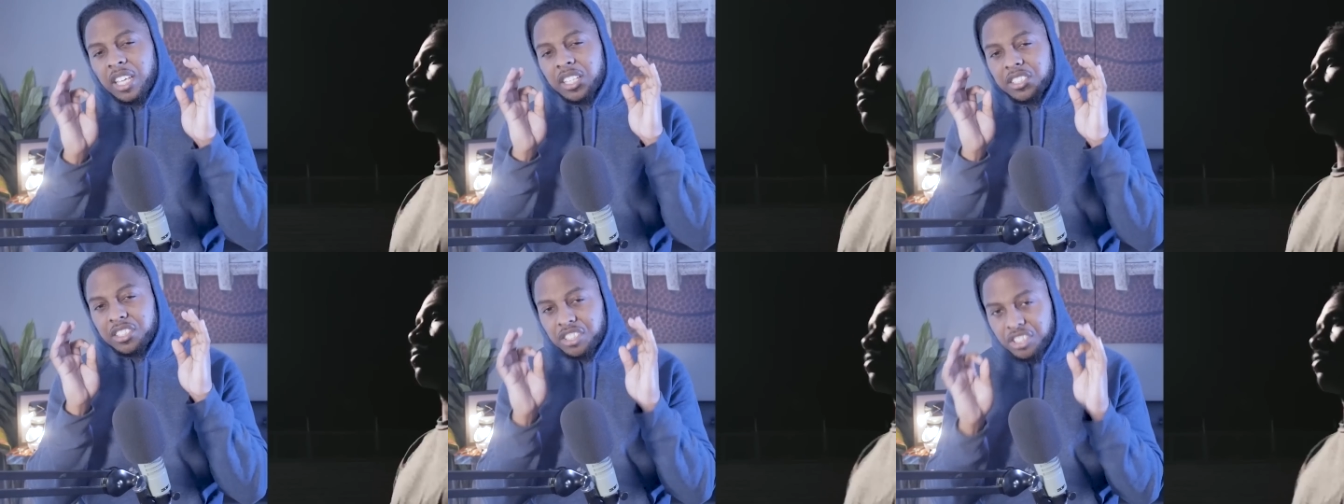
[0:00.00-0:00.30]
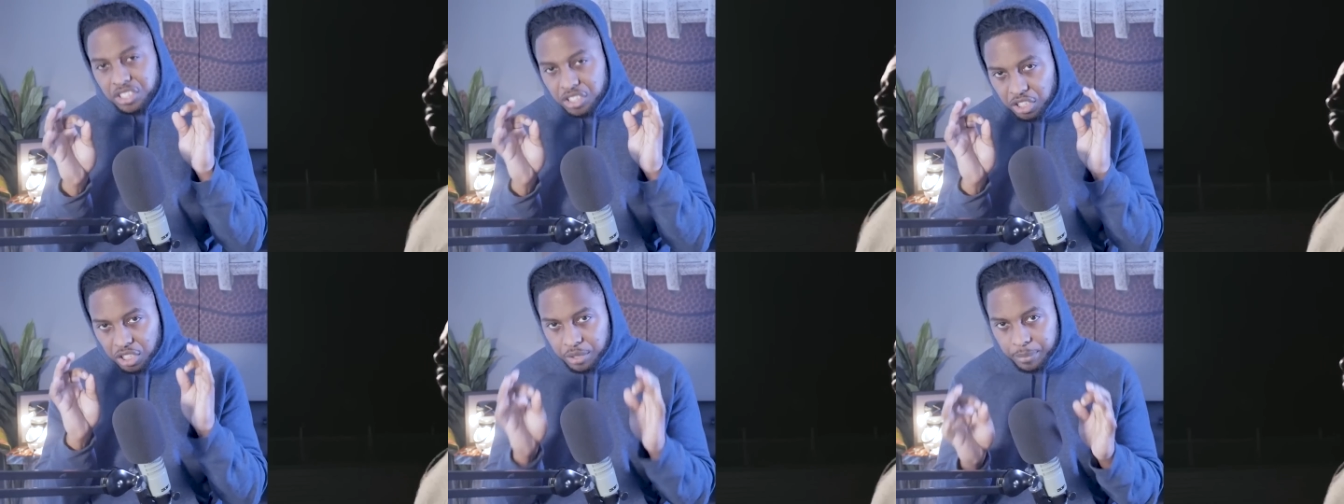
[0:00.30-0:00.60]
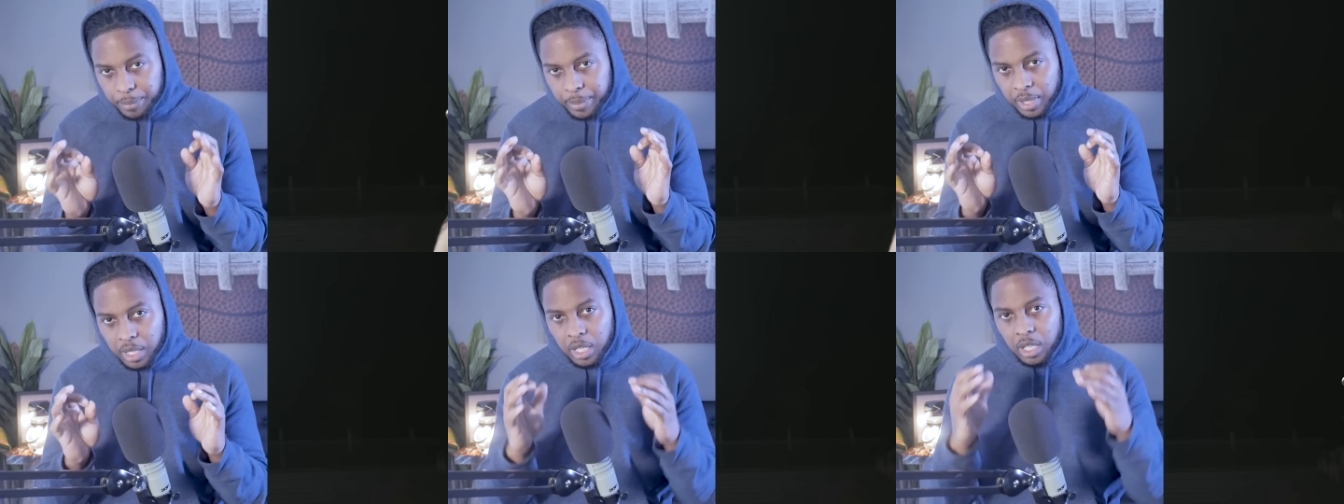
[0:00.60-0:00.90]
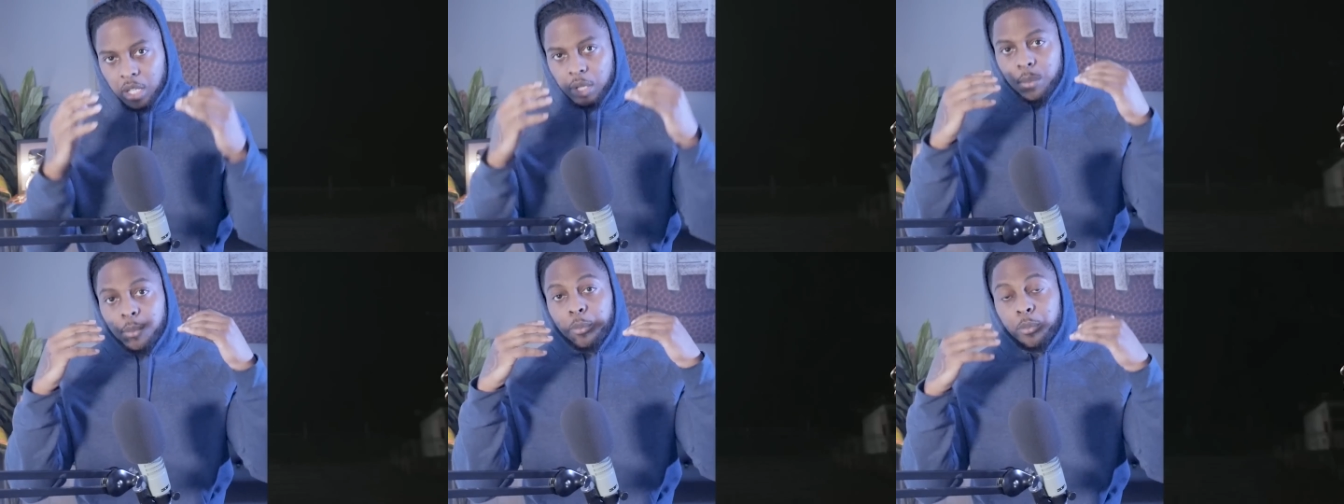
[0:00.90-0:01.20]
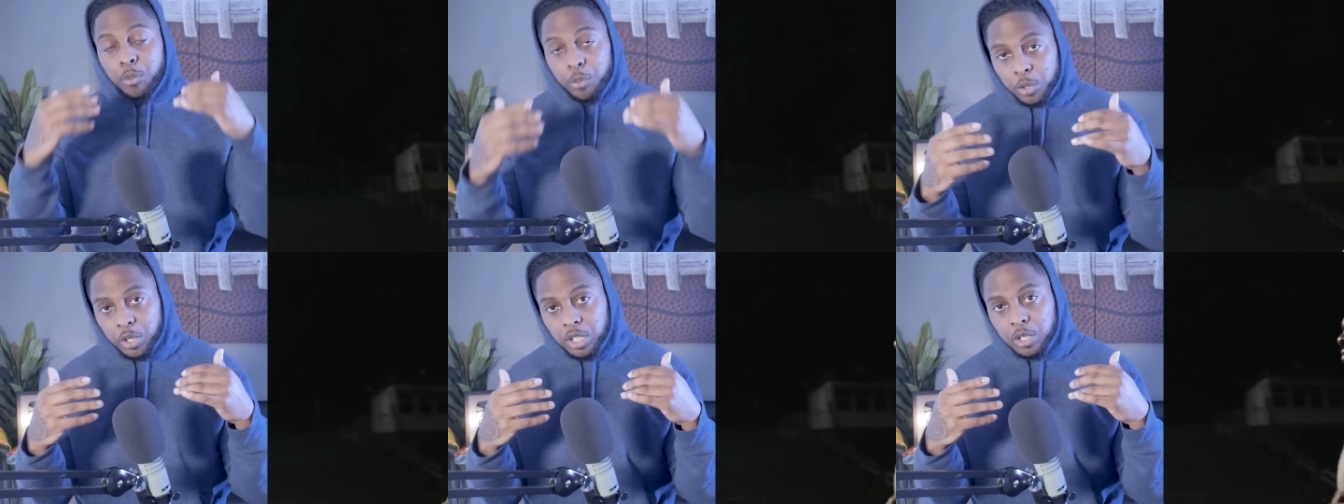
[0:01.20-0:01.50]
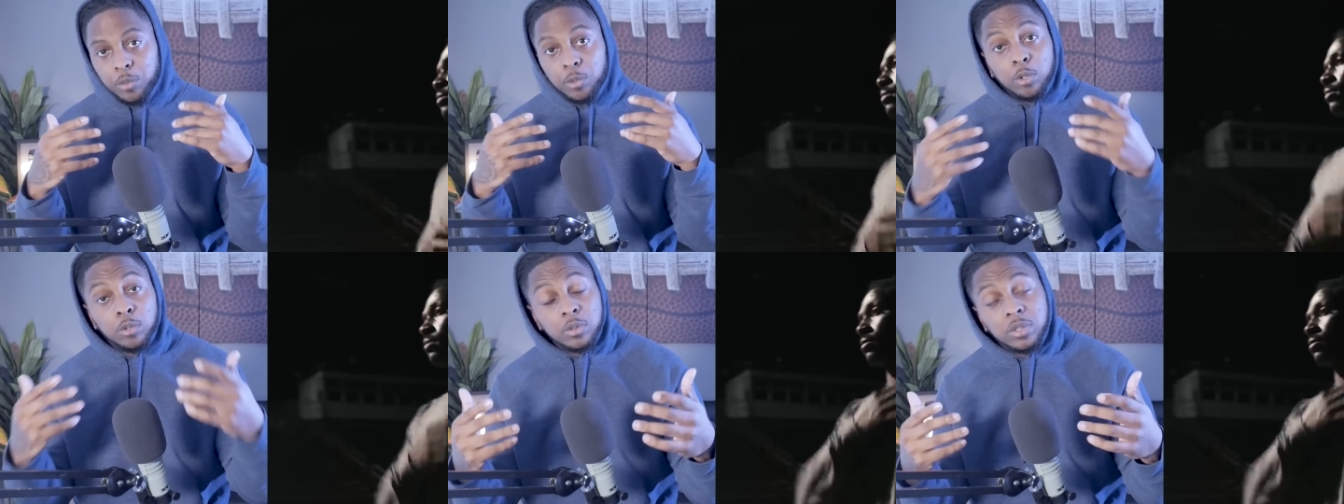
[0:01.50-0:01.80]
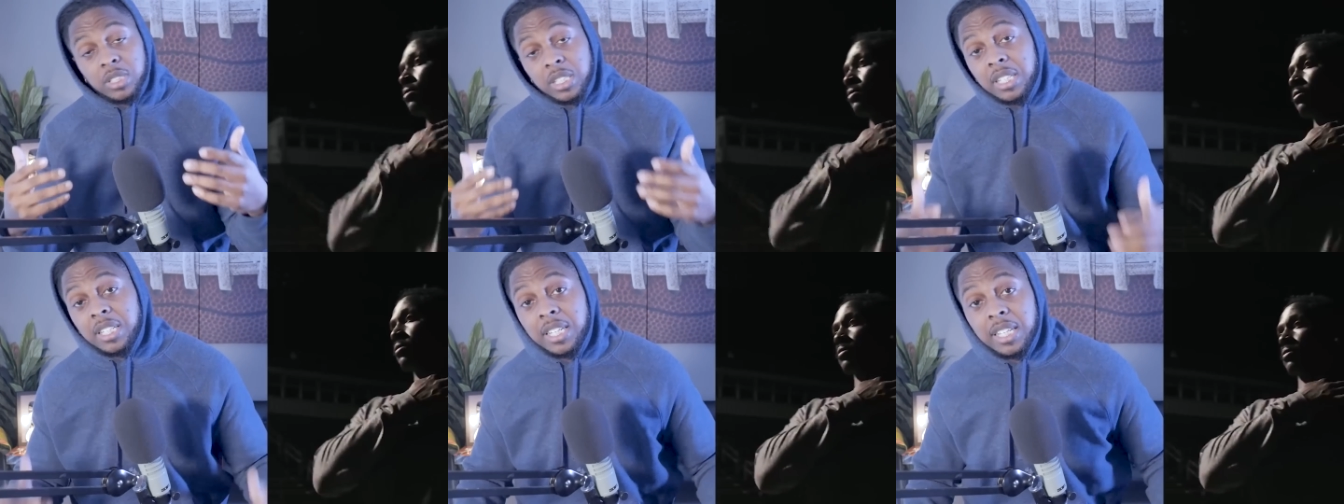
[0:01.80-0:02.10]
It should be pretty
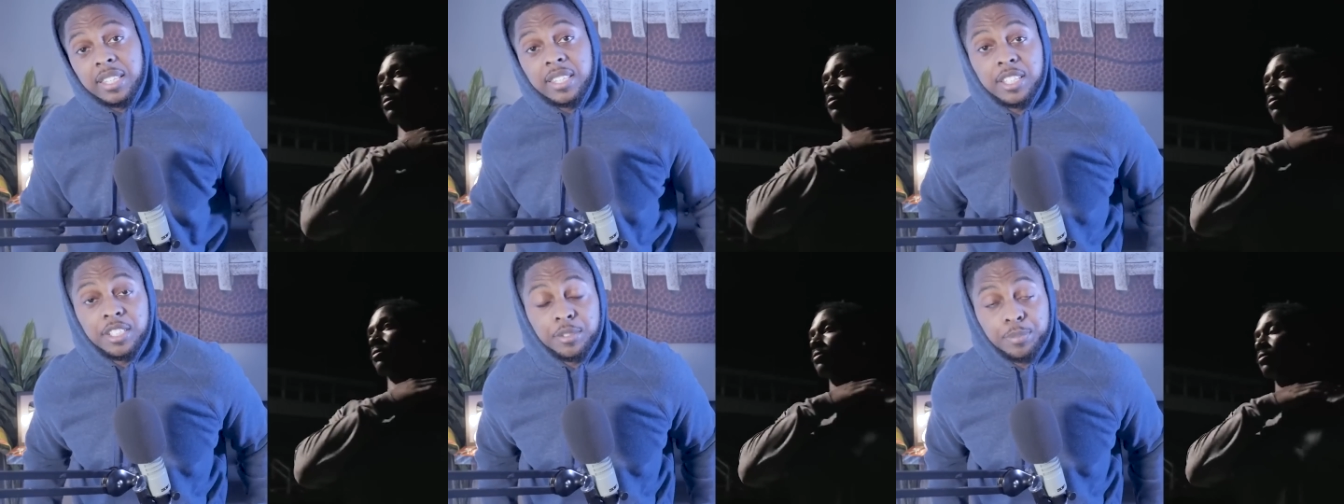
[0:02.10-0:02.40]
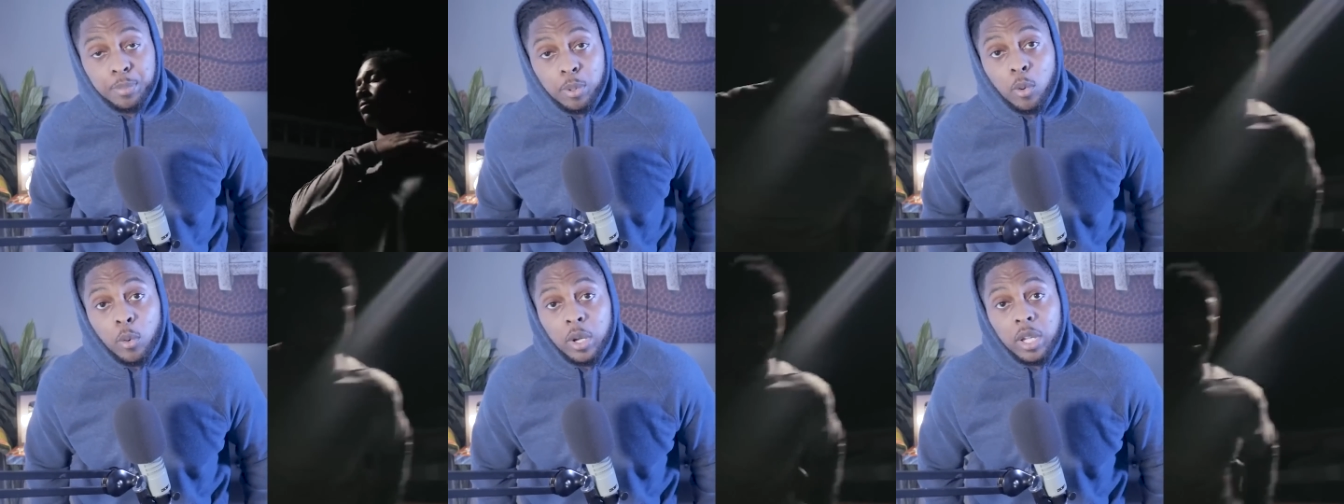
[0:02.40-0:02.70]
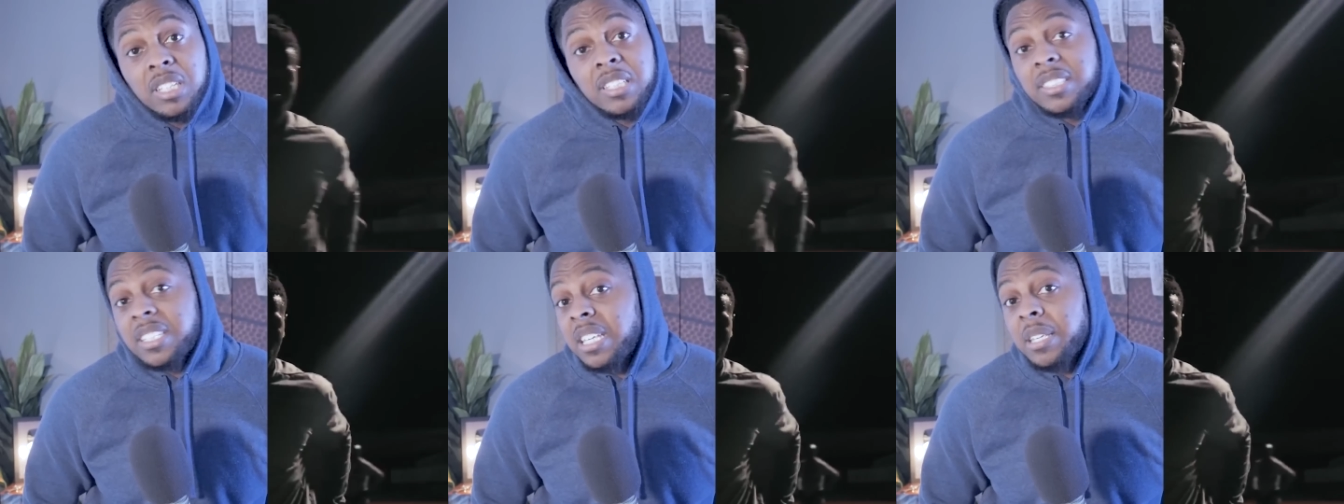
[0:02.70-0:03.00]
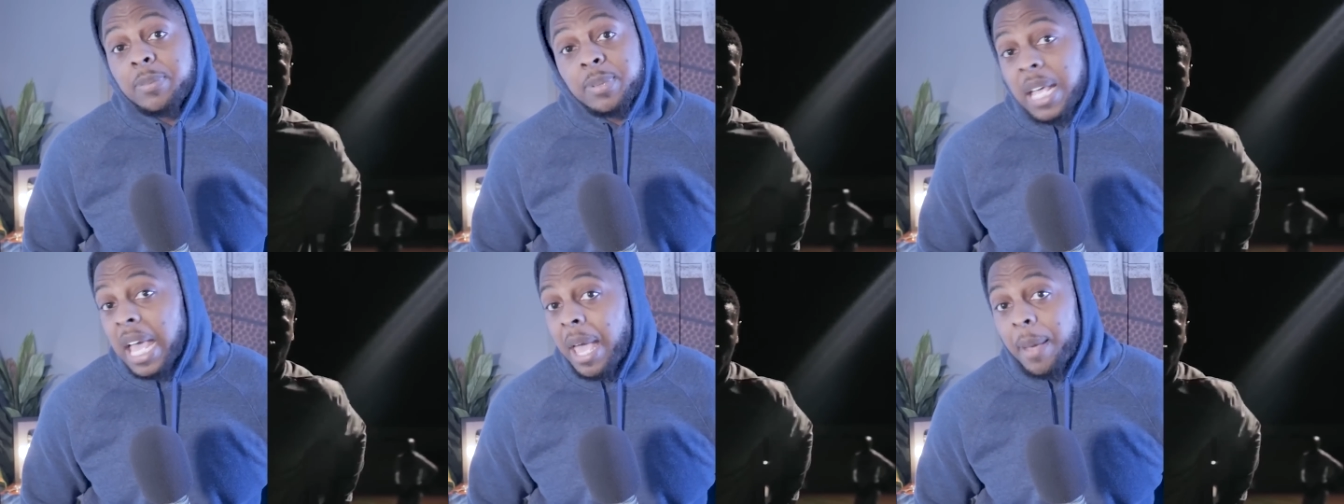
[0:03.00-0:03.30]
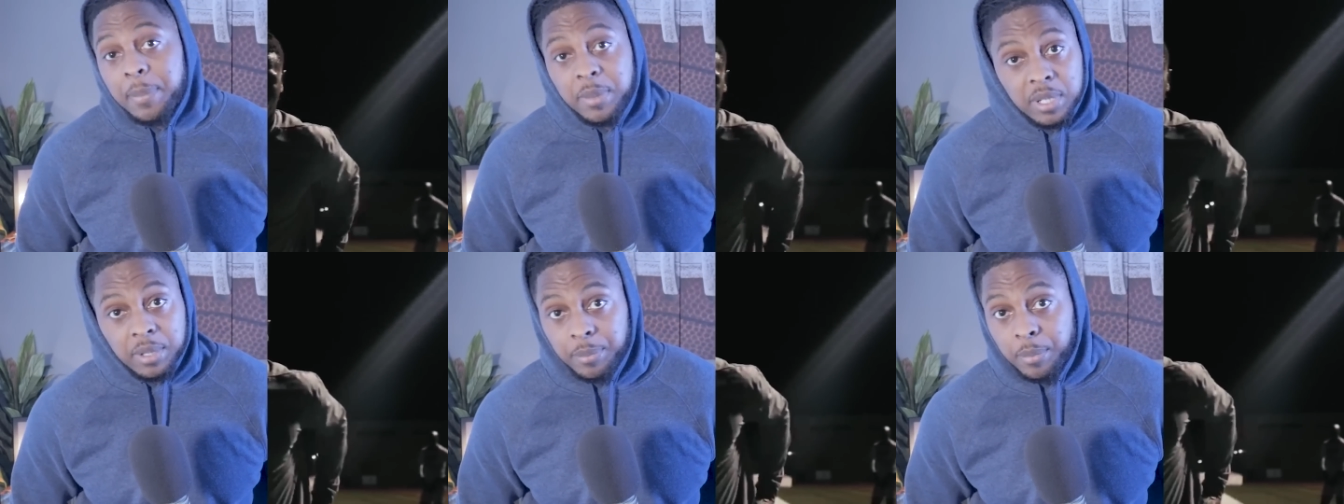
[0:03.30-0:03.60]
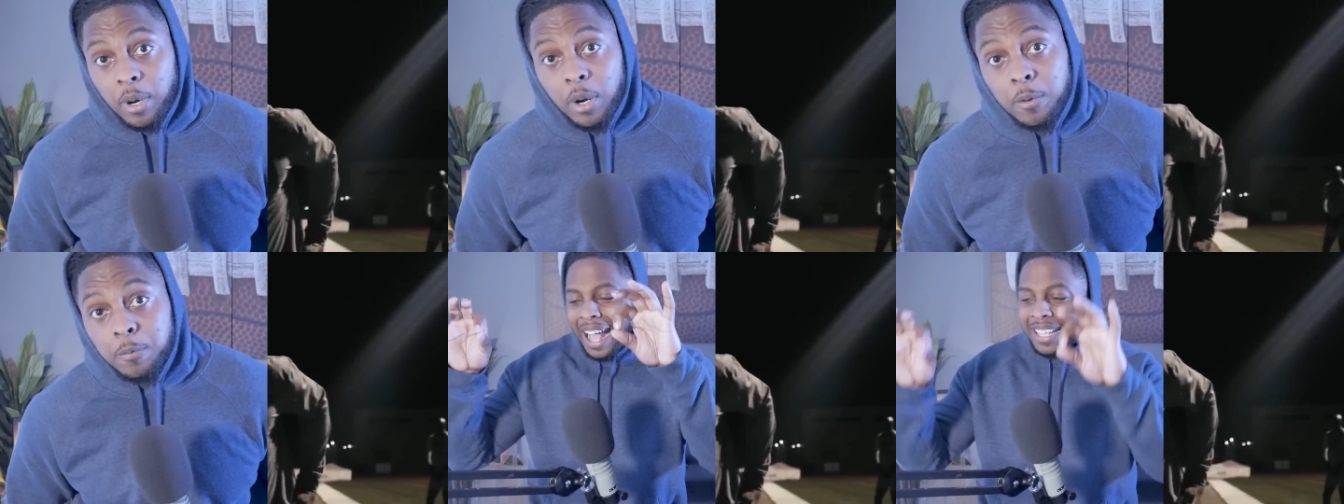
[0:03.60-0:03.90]
routine at this point. Just keeps happening, bro.